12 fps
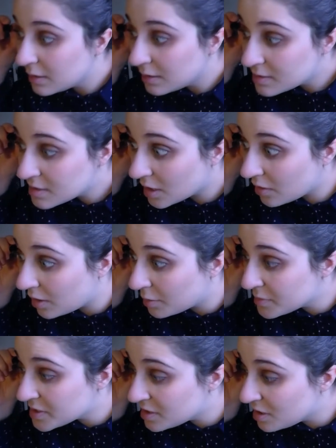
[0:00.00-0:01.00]
So I'm
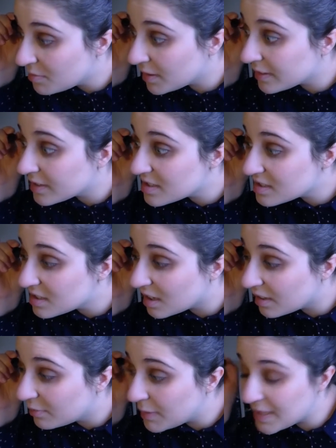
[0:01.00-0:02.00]
assuming this
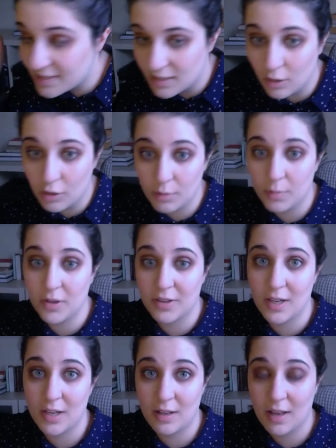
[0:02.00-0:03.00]
means a long book
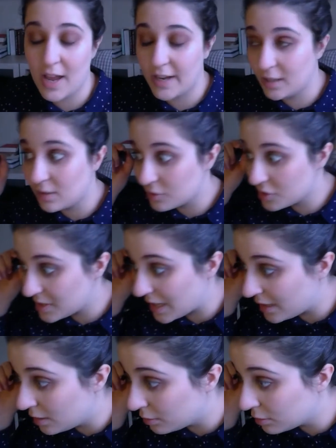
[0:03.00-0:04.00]
that you like and not just
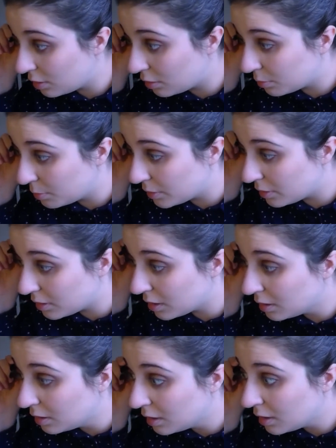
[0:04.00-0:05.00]
any old long book.
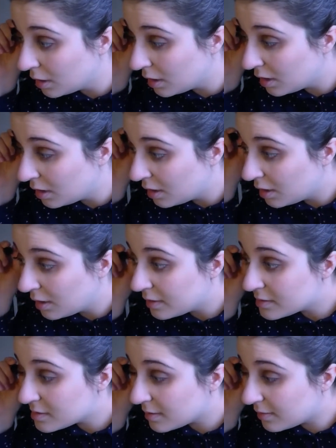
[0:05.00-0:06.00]

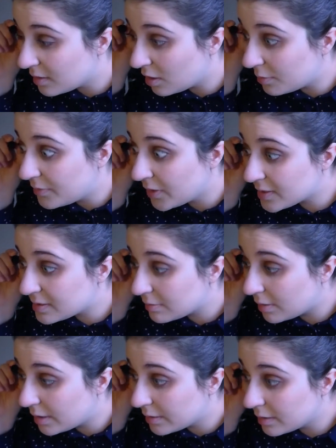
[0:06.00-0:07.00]
So the obvious
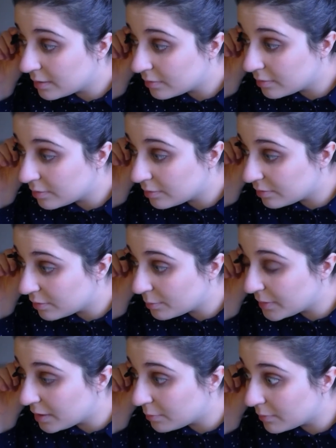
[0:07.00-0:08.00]
one for
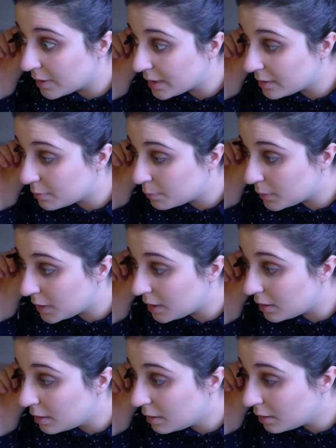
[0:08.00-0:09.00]
me might
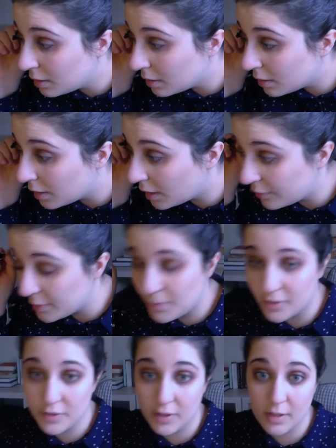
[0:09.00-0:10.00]
be Harry
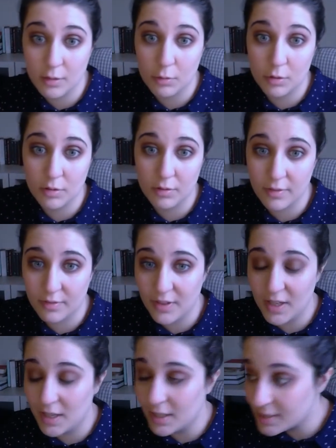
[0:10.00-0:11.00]
Potter and the Order of the
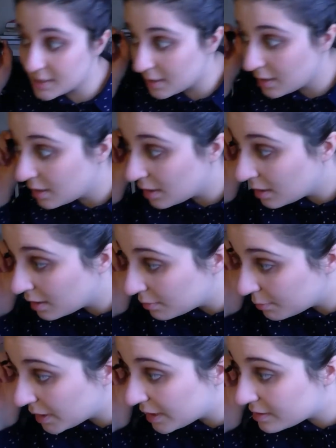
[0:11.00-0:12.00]
Phoenix.
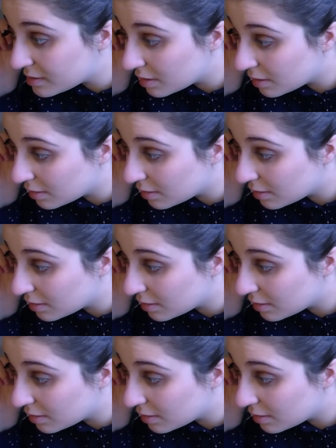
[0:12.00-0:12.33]
But